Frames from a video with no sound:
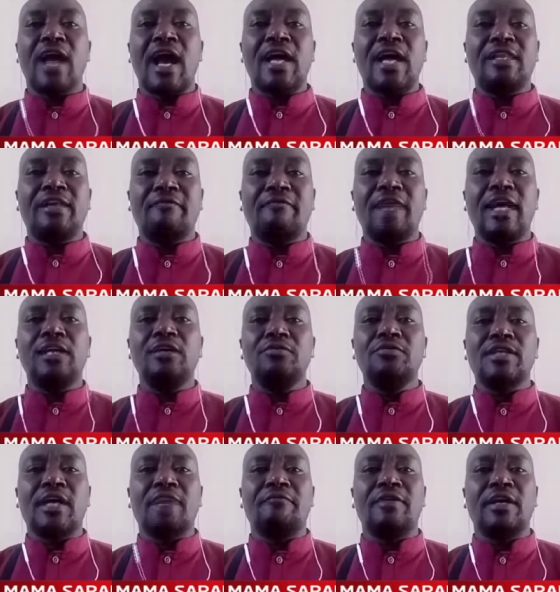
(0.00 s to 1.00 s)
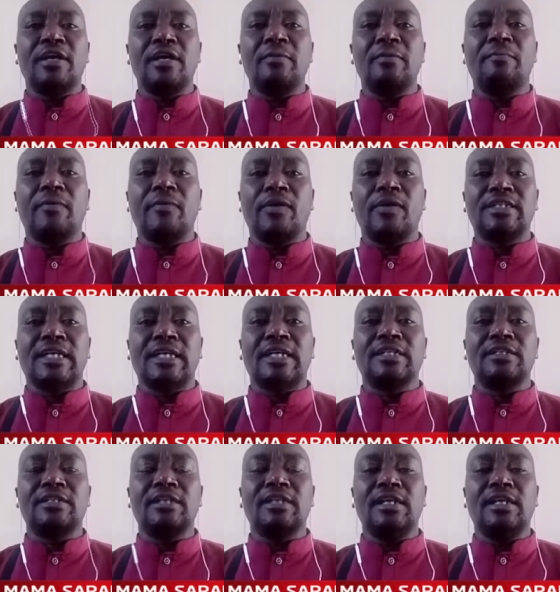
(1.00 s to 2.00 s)
And the values are very
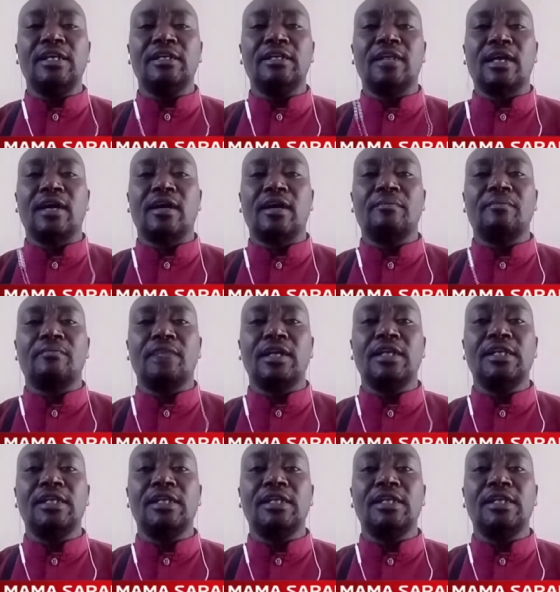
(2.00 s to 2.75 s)
important in um,